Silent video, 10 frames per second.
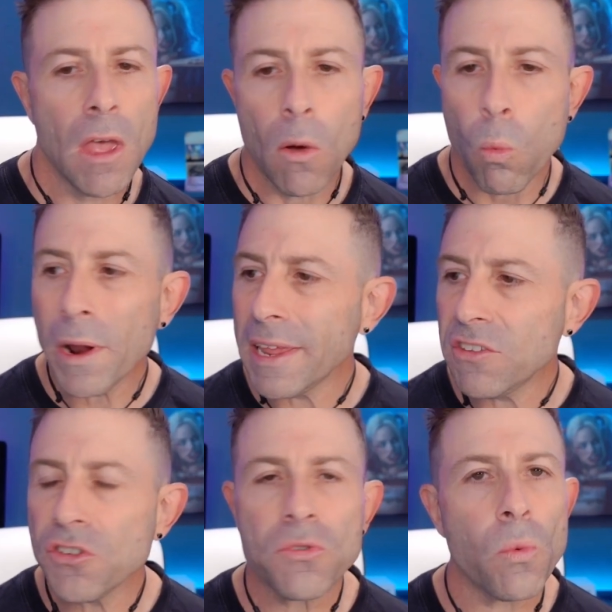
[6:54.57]
What
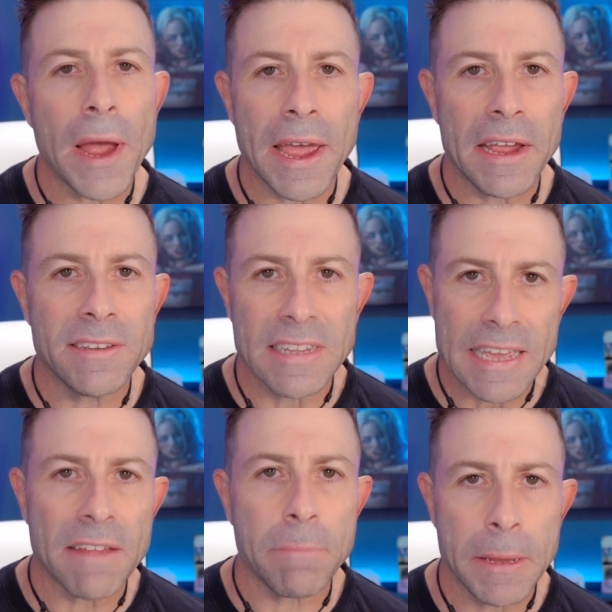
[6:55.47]
easier way to
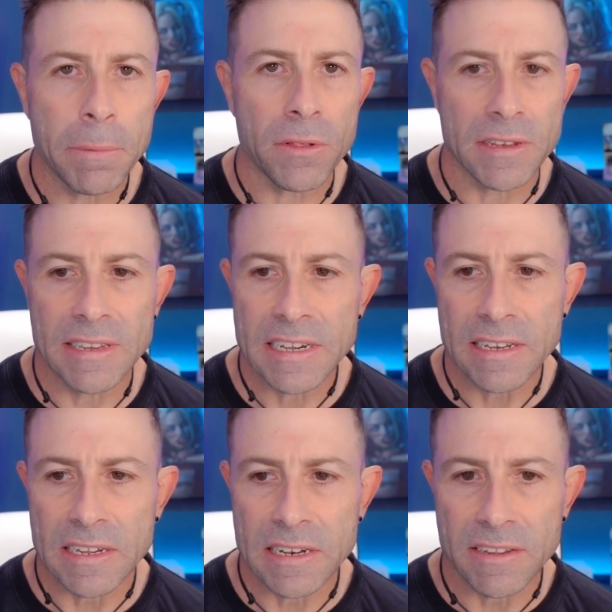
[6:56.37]
get people
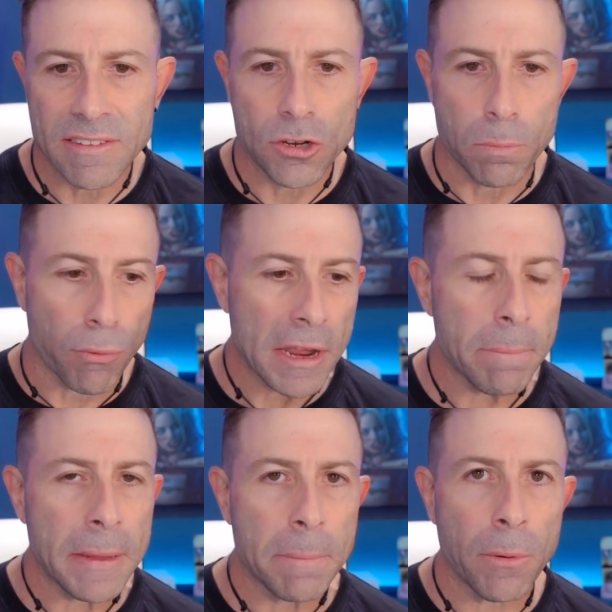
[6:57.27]
addicted is to bring
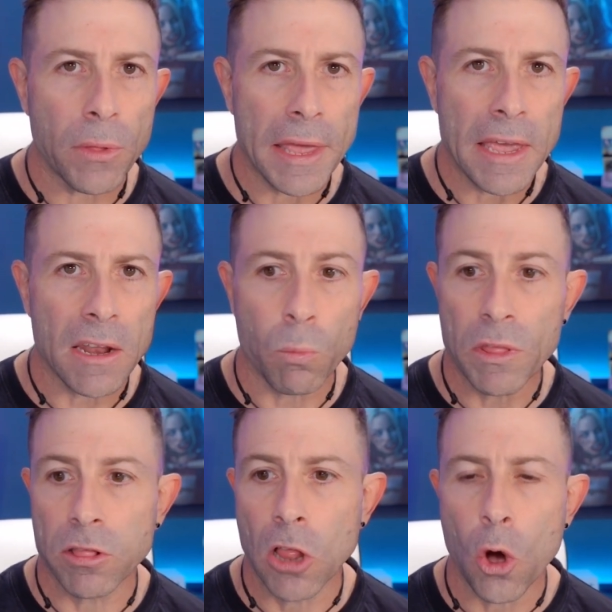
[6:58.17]
people in
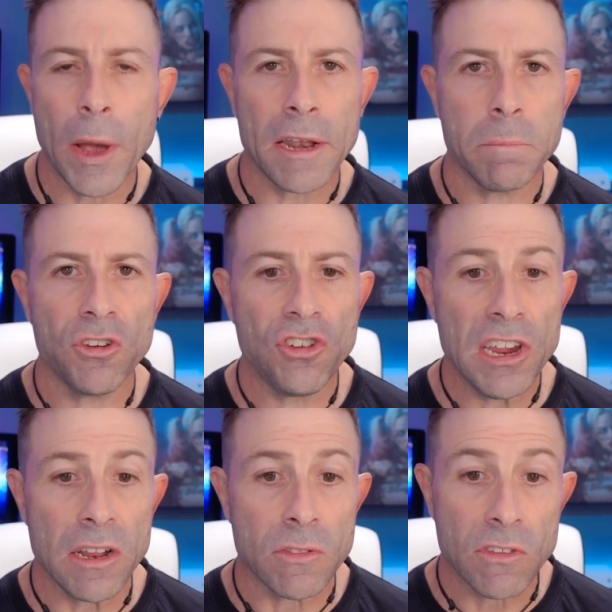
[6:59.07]
with low-end
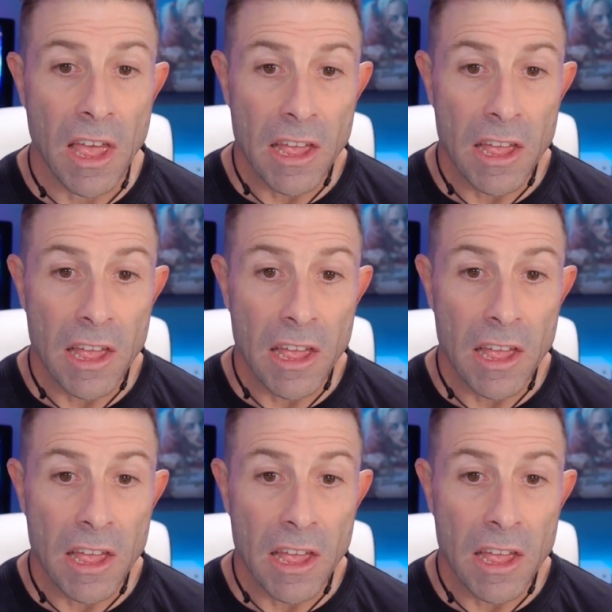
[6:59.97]
machines,